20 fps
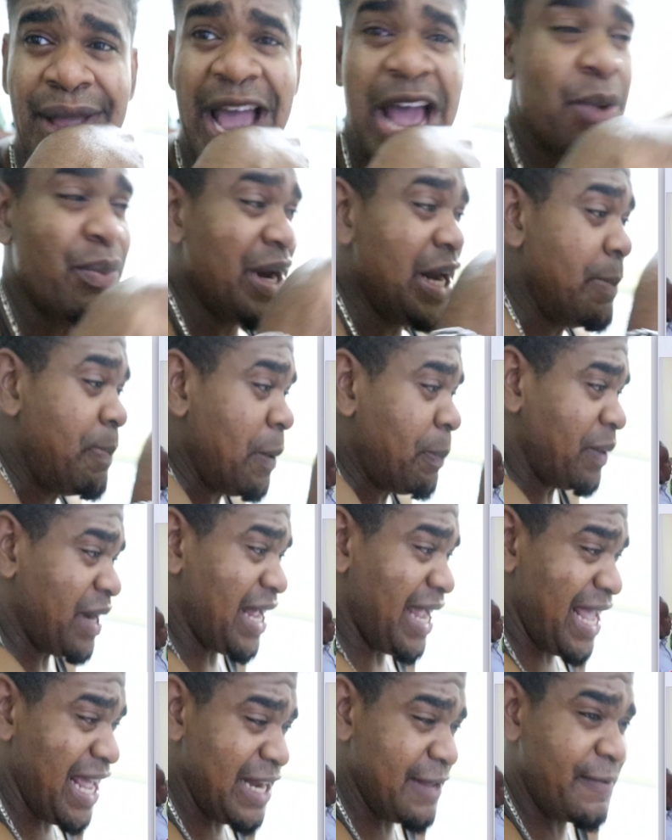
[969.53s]
And when the people
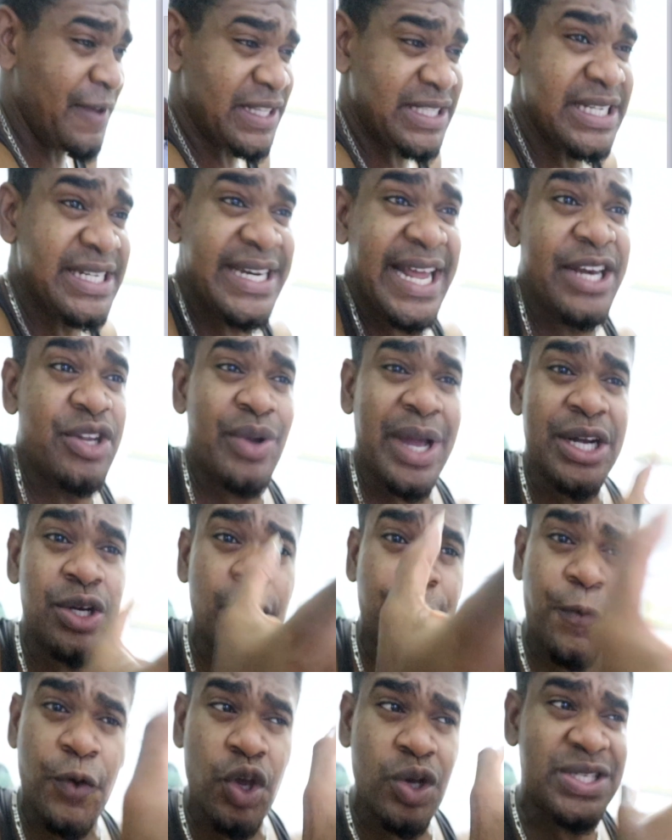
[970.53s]
are elevating, then you can
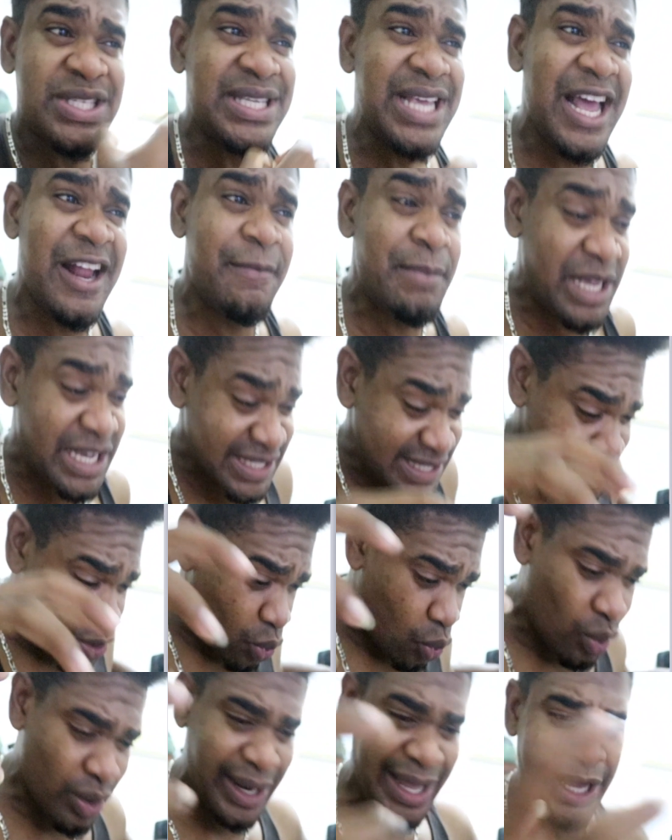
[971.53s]
do for yourself because the
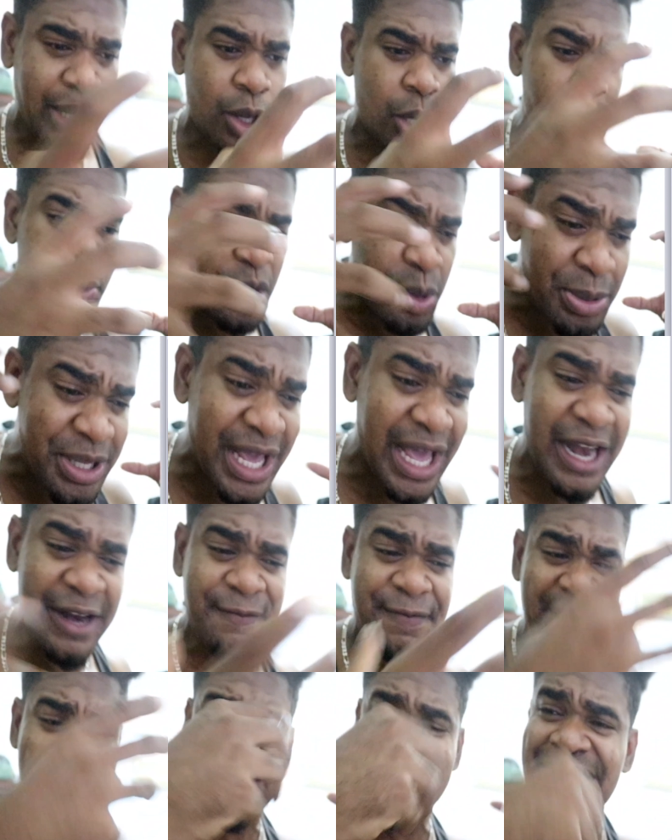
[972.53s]
whole economy will be
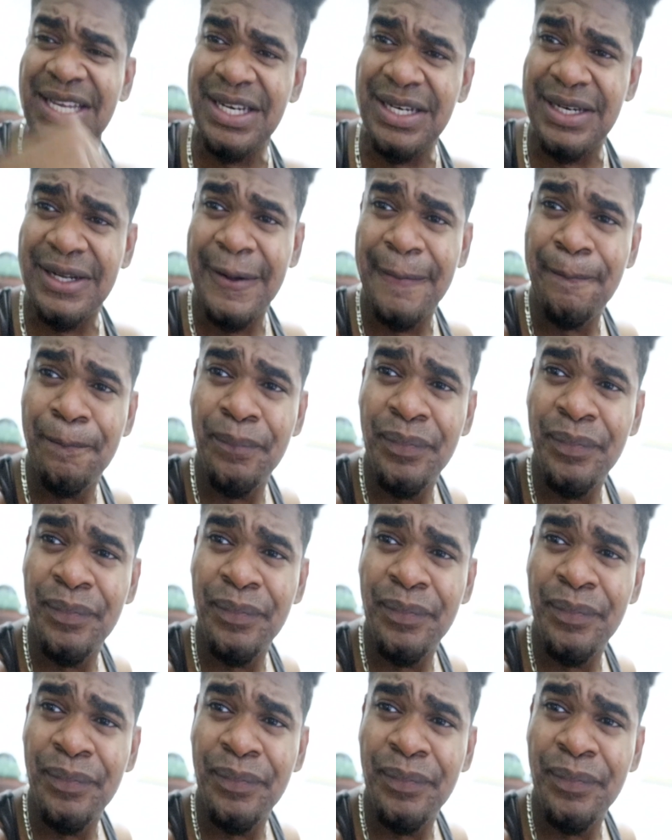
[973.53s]
elevating.